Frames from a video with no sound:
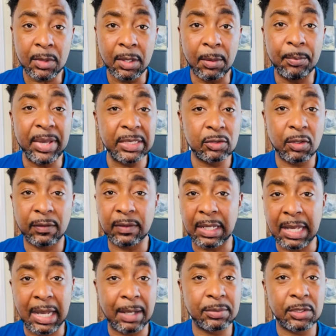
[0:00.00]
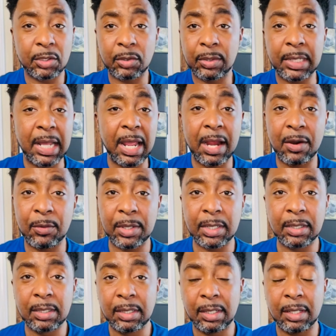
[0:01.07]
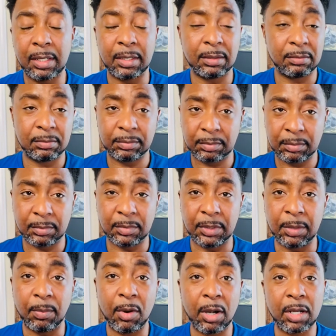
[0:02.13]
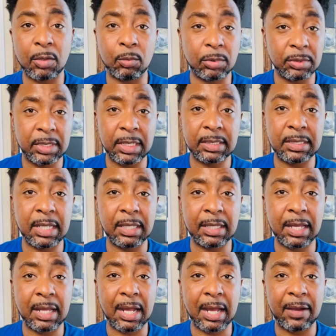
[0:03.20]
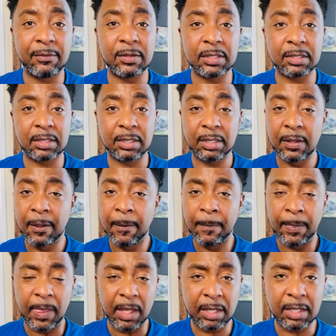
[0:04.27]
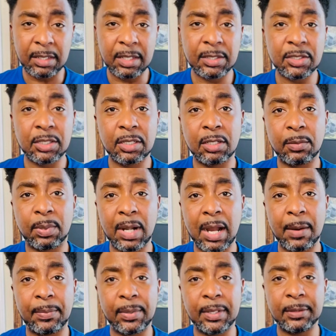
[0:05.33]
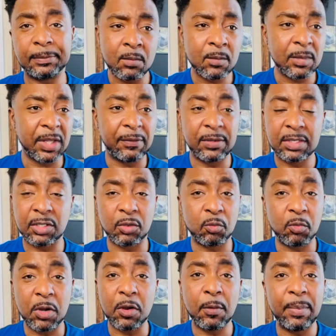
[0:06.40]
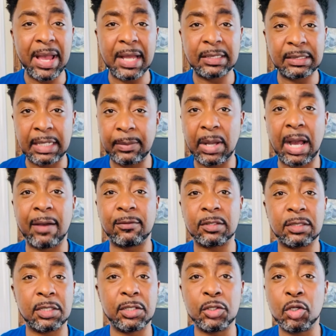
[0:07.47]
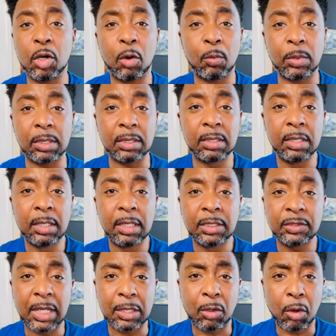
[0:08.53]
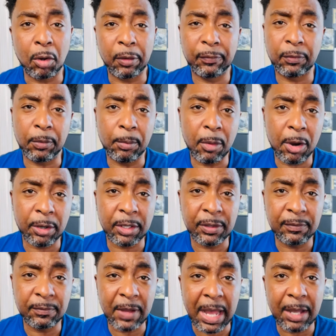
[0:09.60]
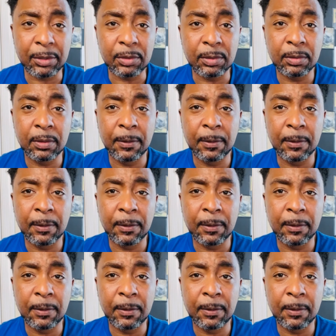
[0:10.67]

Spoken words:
based off the comps that are in the area, and the market will dictate that, obviously. The condition of the property, if it's in real bad shape, obviously you don't want to try to offer market value.